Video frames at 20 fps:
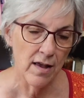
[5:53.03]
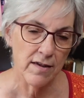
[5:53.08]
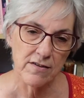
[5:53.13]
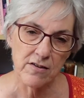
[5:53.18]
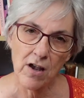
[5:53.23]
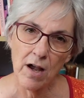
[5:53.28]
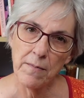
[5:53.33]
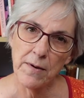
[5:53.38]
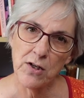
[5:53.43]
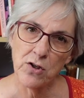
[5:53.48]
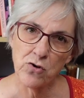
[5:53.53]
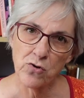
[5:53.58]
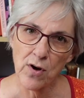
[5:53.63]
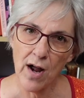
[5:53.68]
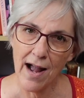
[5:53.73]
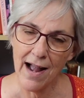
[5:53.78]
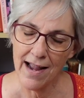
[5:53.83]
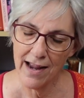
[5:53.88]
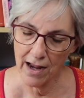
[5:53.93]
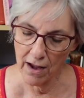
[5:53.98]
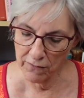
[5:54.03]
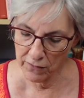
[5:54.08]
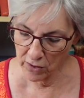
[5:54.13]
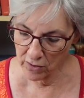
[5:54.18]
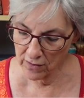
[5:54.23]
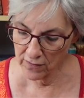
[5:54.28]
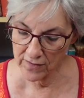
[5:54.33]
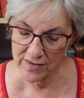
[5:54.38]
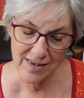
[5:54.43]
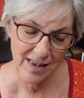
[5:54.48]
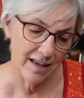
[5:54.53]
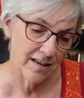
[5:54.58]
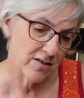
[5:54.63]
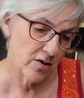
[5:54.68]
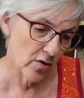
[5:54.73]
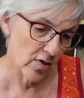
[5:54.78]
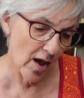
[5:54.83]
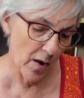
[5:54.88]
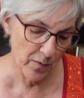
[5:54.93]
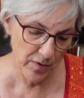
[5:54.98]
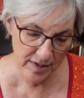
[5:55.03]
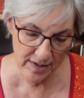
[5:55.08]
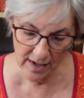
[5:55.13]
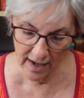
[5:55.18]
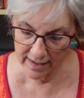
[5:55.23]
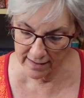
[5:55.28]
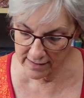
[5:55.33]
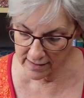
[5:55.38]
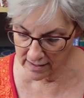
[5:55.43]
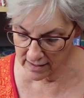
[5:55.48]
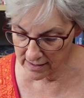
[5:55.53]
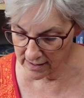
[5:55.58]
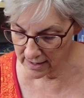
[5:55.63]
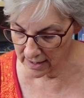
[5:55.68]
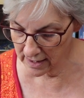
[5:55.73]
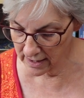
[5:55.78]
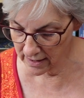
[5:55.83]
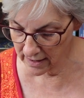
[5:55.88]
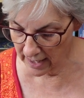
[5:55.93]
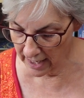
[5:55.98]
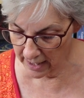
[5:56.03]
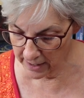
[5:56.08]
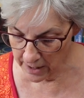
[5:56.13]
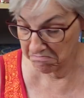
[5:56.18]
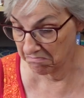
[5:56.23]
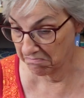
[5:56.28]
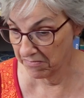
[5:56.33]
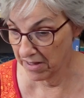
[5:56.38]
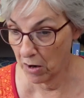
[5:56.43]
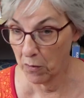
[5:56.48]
So I've been trying a few different things. So that was nice to see that